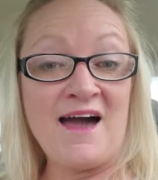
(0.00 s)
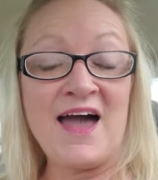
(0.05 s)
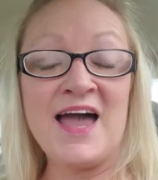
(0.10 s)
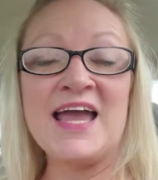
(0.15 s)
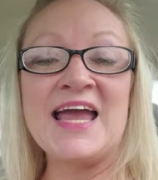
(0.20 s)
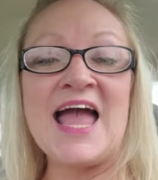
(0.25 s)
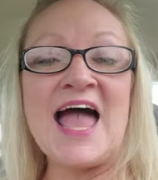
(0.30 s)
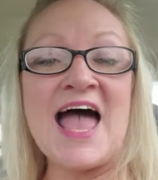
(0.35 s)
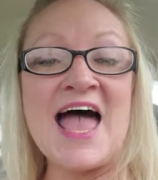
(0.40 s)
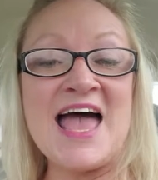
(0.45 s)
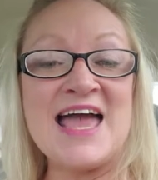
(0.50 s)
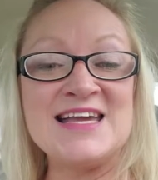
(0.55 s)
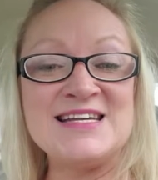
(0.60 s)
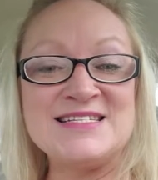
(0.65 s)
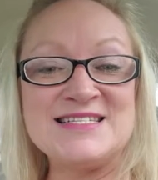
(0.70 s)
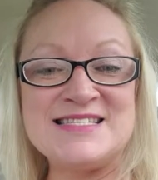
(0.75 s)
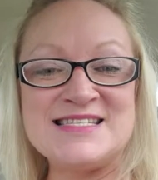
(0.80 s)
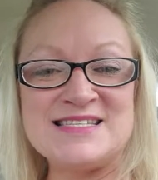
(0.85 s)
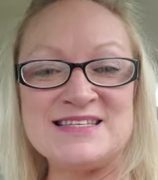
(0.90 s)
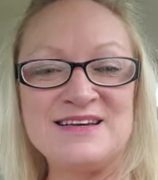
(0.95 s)
Hi
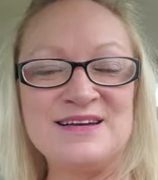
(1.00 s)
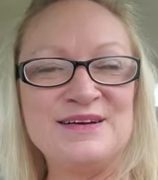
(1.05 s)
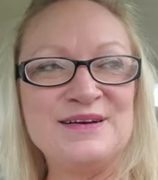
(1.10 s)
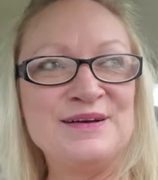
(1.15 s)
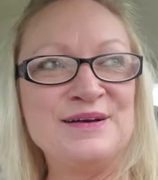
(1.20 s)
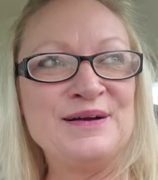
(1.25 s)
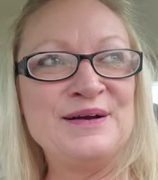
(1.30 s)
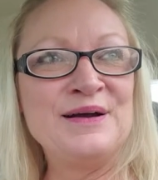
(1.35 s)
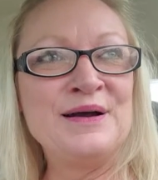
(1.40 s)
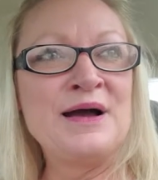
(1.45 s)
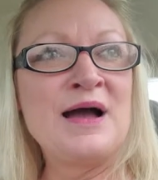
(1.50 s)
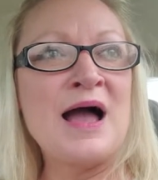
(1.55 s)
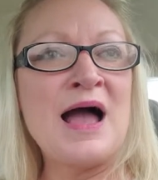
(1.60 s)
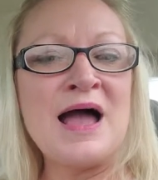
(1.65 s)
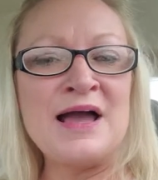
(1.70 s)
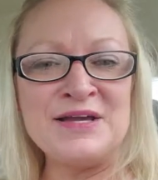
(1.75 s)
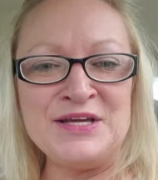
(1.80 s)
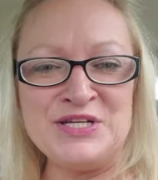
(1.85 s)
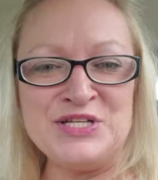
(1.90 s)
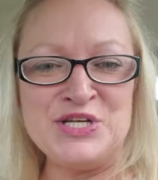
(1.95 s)
guys,
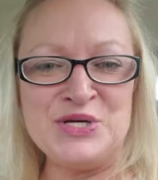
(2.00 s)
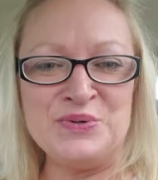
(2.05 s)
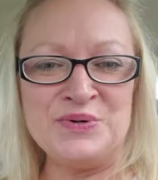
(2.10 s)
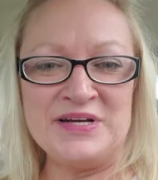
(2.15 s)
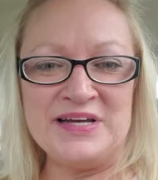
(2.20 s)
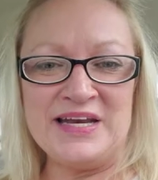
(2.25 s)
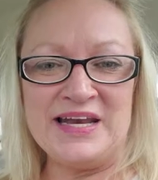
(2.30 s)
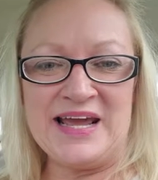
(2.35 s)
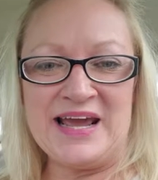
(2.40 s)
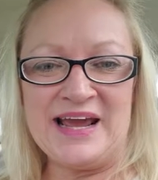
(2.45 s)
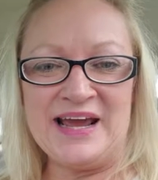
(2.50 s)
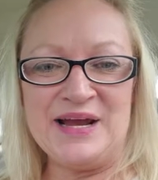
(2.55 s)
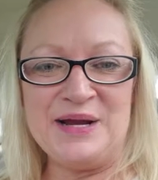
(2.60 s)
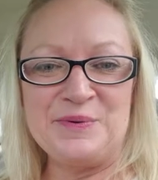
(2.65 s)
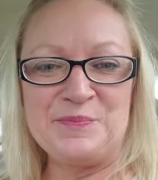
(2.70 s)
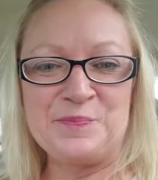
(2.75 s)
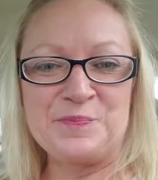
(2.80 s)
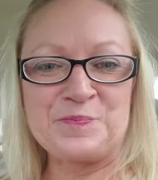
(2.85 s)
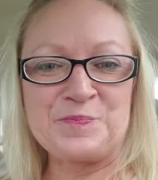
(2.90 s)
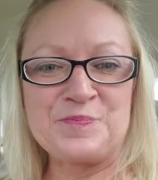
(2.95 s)
how you doing today?
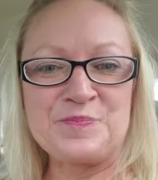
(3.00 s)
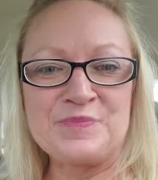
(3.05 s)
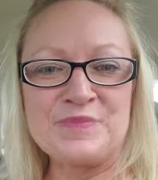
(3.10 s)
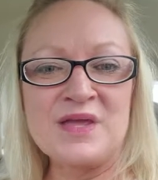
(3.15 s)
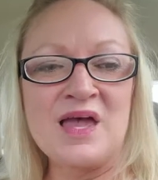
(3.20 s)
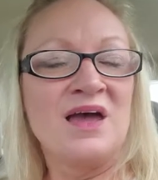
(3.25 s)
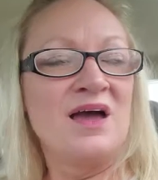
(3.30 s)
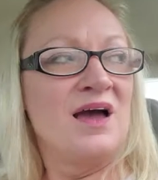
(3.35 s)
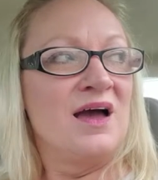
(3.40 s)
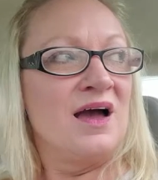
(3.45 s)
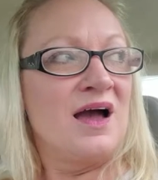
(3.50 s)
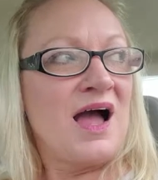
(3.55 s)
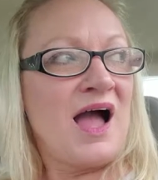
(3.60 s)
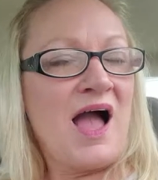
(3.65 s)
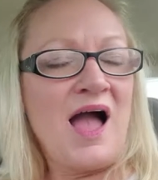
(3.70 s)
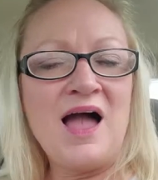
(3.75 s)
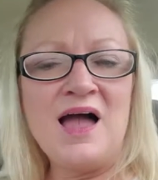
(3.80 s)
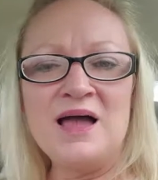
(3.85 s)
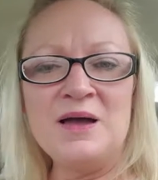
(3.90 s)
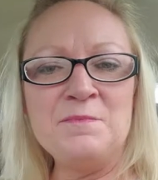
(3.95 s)

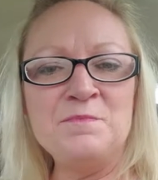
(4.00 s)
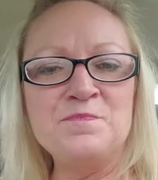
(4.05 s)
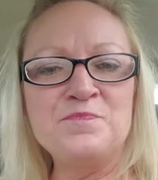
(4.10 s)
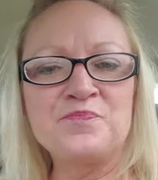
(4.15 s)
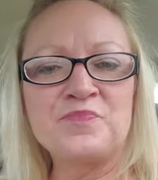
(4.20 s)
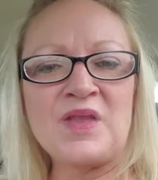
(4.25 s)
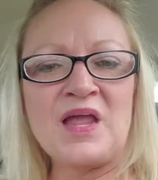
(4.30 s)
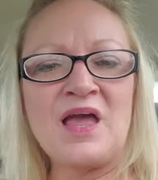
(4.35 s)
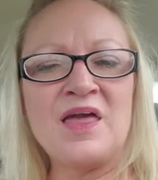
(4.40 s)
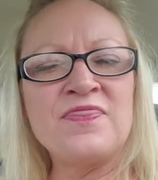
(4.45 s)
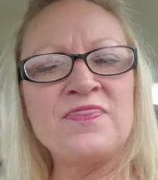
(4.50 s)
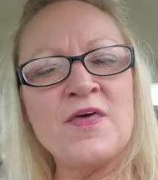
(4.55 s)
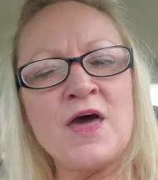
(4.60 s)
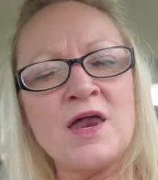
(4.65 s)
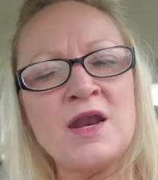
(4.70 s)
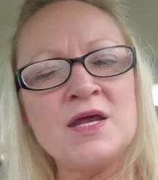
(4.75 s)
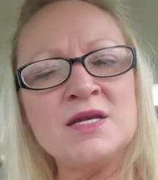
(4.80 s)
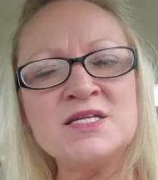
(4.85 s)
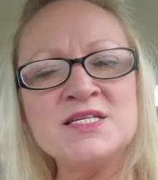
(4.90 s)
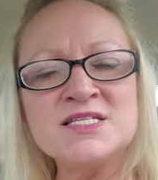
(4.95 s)
I
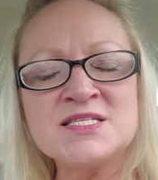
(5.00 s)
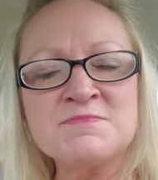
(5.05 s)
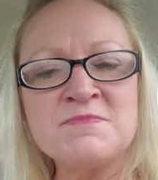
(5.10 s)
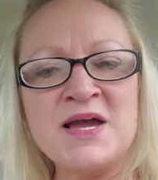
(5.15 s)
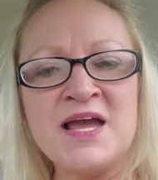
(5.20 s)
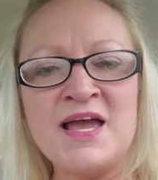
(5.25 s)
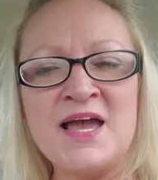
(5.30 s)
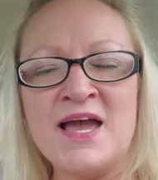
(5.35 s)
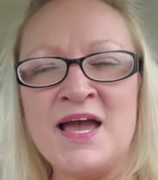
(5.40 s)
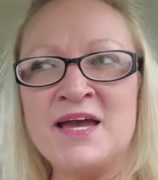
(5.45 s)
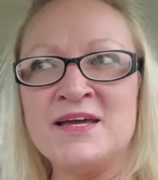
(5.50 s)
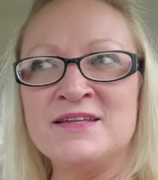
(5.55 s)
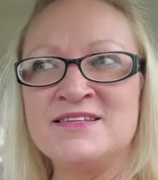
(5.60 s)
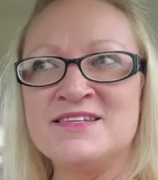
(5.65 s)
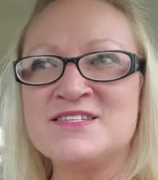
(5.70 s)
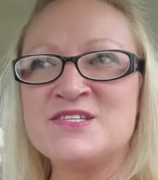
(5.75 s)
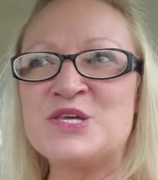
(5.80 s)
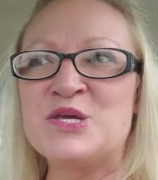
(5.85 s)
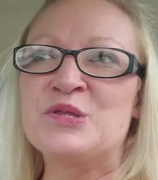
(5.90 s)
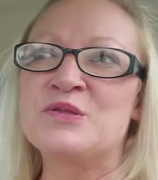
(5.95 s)
thought I just might add
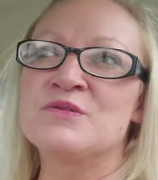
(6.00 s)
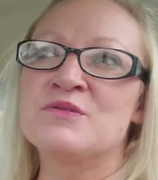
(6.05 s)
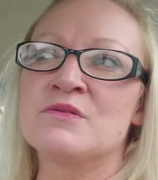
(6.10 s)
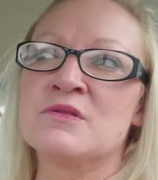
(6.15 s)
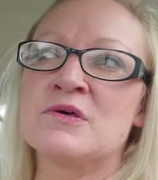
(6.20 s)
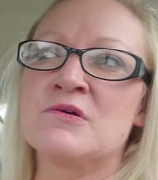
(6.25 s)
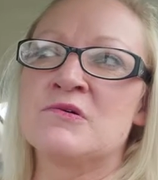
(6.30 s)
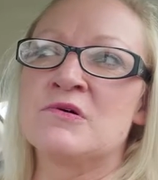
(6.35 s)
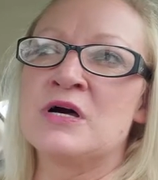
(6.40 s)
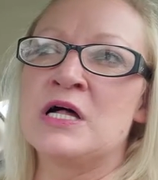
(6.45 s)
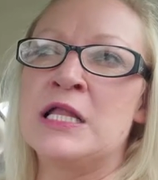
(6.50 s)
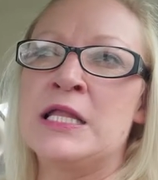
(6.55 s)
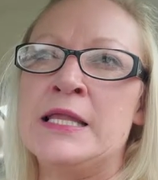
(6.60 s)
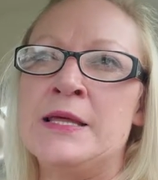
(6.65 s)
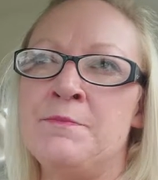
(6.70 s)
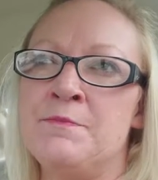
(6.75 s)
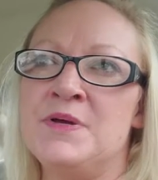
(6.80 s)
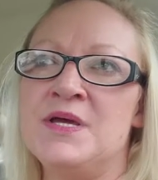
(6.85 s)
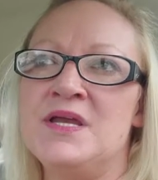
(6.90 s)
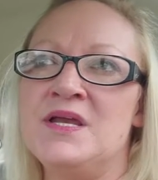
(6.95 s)
this little
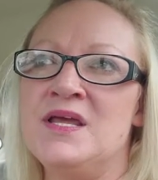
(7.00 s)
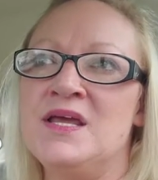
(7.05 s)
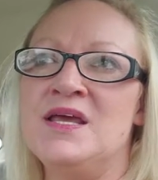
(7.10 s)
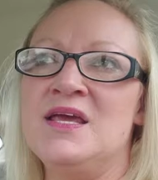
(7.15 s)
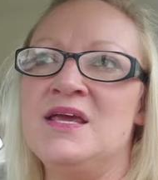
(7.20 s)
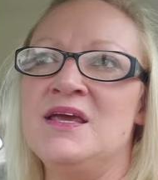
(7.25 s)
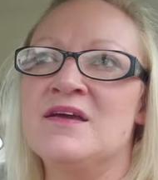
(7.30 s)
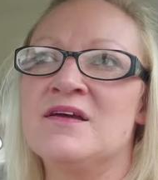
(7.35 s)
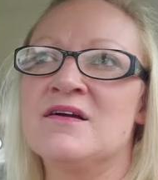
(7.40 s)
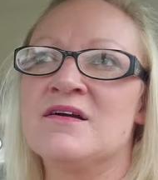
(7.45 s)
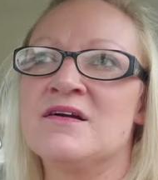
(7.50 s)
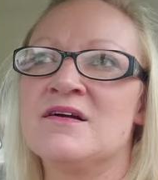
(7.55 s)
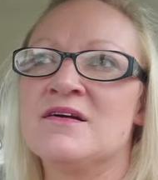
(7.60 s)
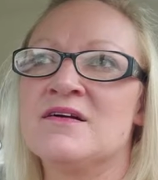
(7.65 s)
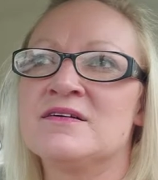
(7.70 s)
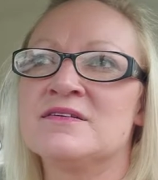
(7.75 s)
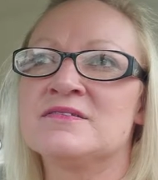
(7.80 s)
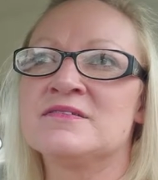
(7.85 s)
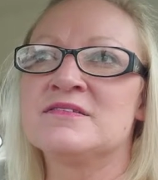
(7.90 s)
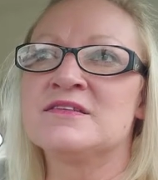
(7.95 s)
clip in
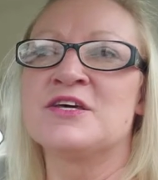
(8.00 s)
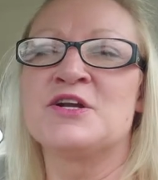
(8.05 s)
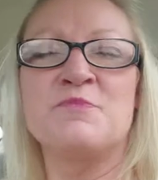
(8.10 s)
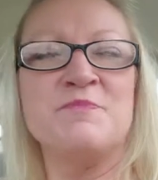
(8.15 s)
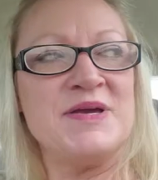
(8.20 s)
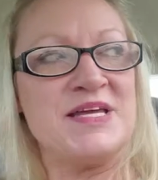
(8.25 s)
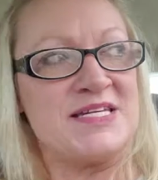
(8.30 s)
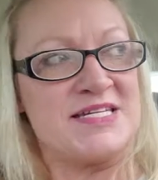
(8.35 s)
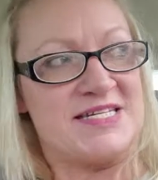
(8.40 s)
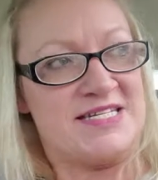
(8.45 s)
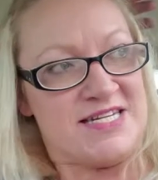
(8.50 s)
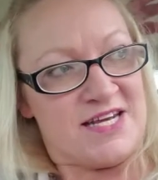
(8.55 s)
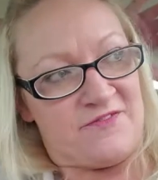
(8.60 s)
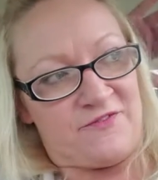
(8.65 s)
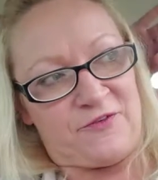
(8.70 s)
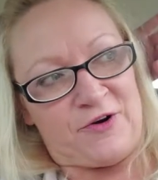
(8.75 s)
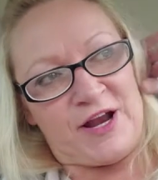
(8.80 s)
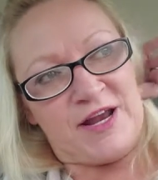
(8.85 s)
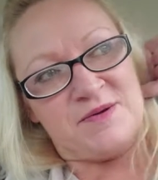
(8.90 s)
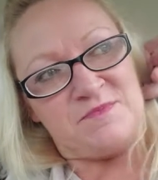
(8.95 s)
here, a little bit
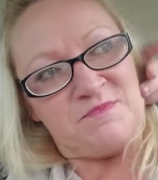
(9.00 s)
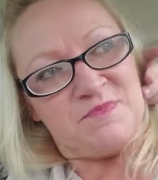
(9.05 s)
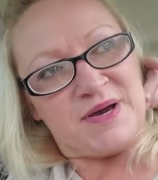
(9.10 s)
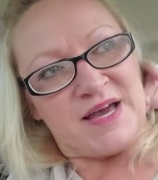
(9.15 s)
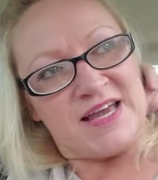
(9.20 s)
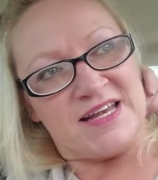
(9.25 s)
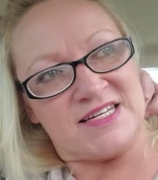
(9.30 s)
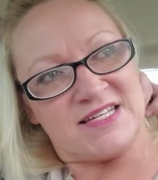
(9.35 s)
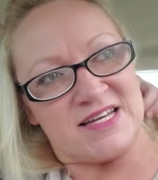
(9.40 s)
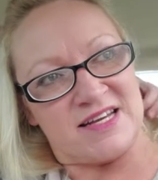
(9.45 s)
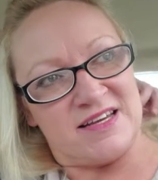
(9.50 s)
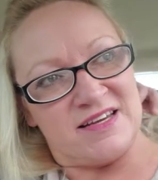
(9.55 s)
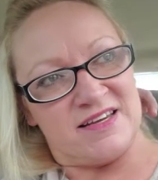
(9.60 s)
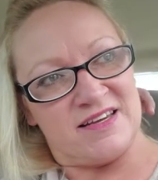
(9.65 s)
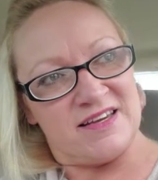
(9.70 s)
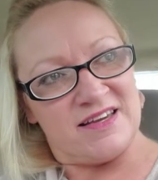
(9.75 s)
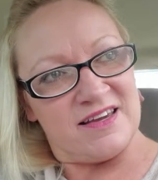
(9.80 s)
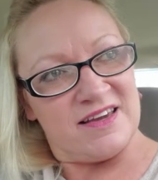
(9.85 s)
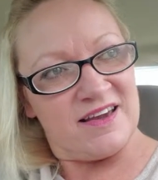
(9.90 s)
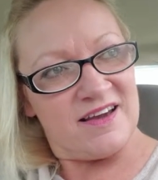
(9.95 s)
different, but
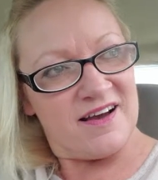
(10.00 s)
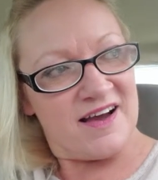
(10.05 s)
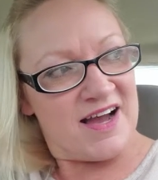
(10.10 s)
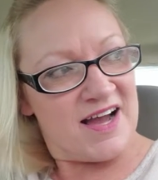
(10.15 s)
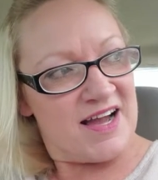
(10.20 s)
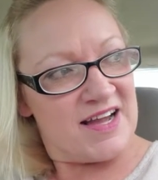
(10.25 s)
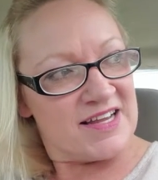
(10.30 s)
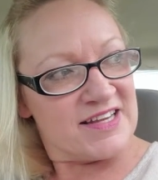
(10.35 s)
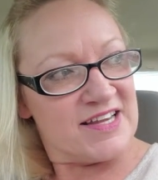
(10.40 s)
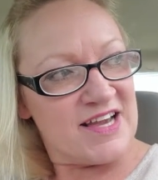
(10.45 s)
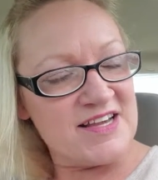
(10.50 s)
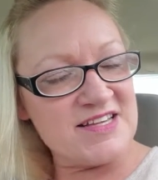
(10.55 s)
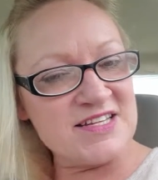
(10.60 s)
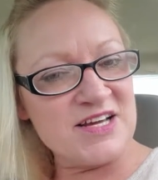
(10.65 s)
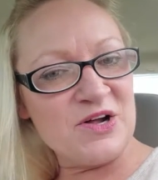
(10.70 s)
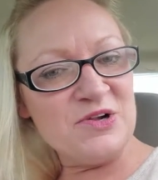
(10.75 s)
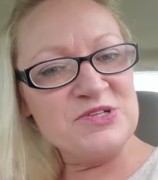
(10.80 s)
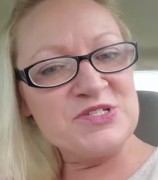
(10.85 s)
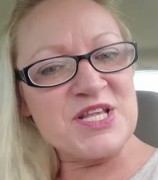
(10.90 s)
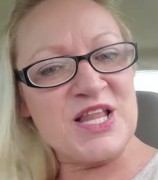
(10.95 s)
kind of
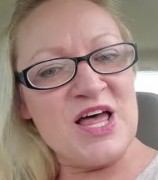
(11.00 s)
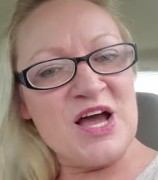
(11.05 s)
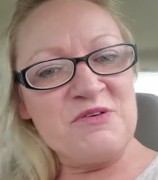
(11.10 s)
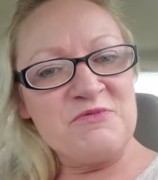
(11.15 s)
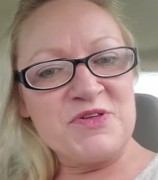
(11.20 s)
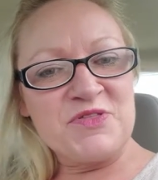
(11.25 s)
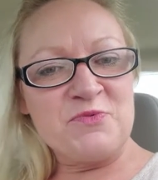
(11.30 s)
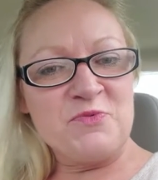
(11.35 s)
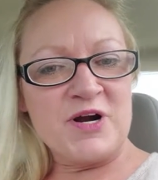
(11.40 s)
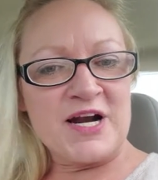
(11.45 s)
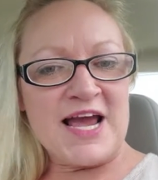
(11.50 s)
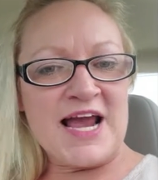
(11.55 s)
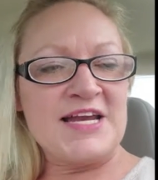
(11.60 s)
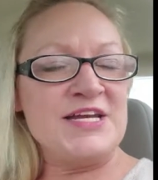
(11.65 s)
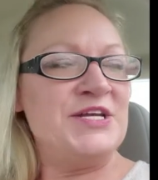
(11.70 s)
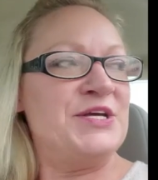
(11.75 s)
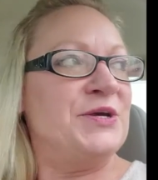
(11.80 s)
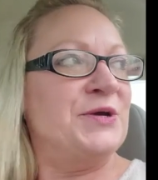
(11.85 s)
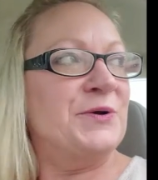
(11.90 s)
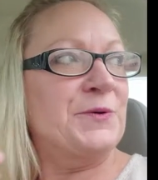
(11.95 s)
goes along with what I
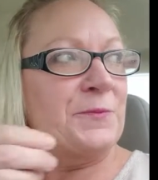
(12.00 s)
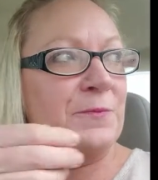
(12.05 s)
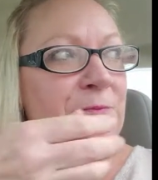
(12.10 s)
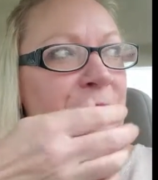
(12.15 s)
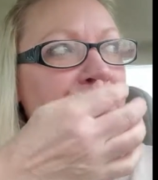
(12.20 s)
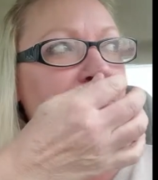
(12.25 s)
do.